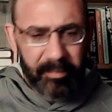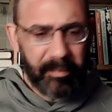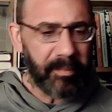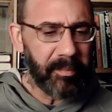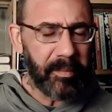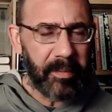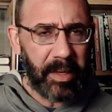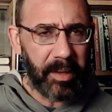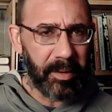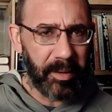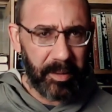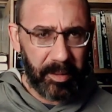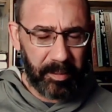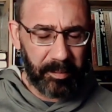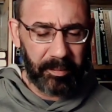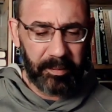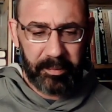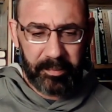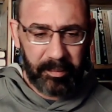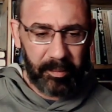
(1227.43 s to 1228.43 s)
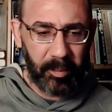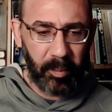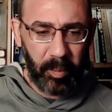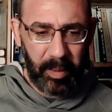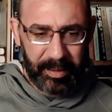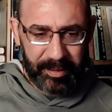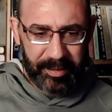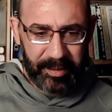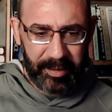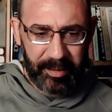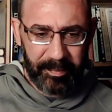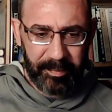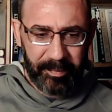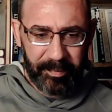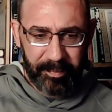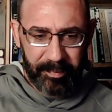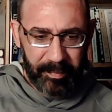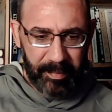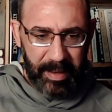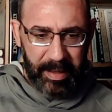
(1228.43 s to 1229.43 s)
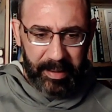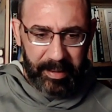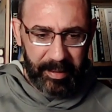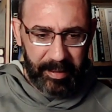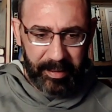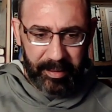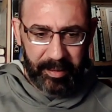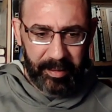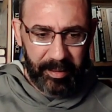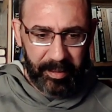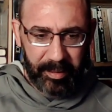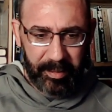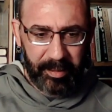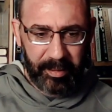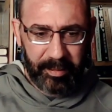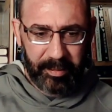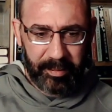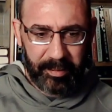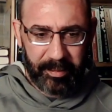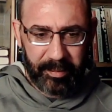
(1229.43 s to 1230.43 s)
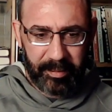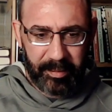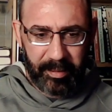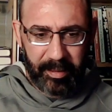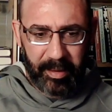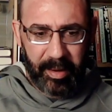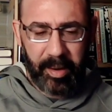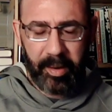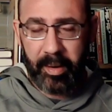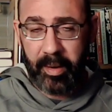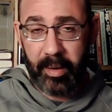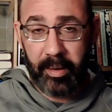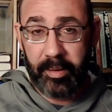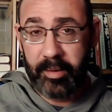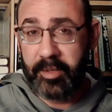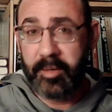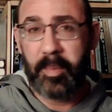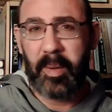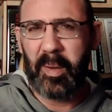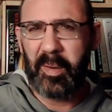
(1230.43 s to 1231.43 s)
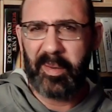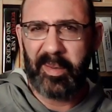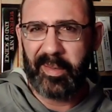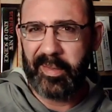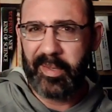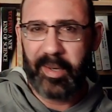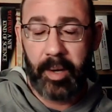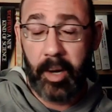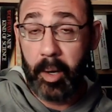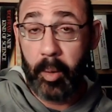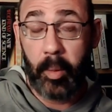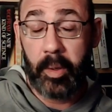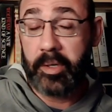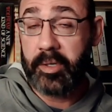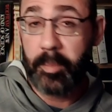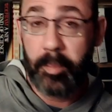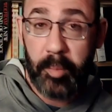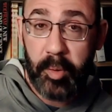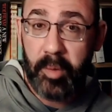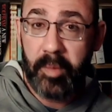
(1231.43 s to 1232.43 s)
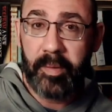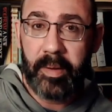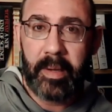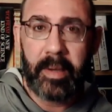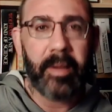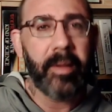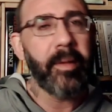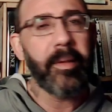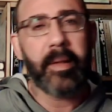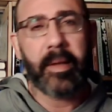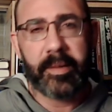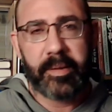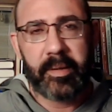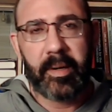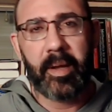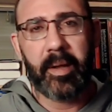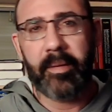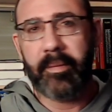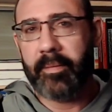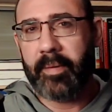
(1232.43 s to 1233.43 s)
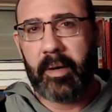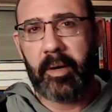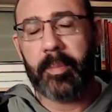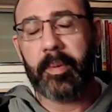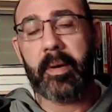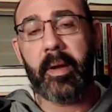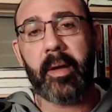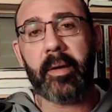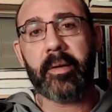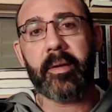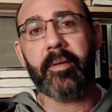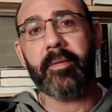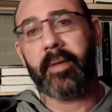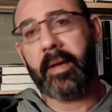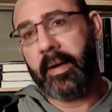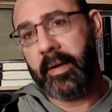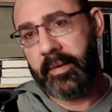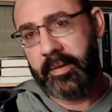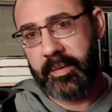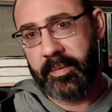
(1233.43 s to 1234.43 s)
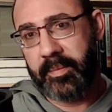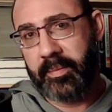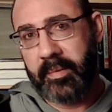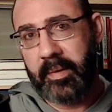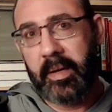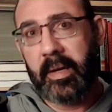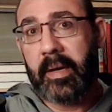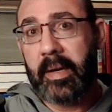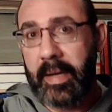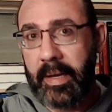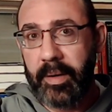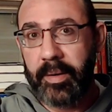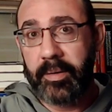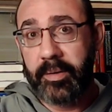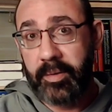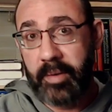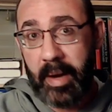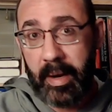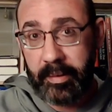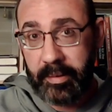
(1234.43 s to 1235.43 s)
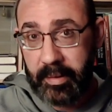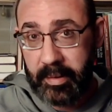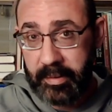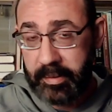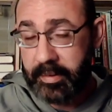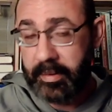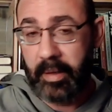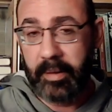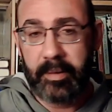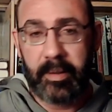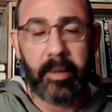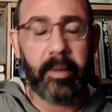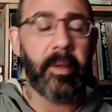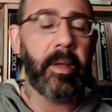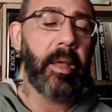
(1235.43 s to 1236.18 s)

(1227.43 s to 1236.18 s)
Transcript: Now, you don't want to make an area on your spokes to sit down and watch a movie. That's not very productive, and it's going to get you distracted and sucked in.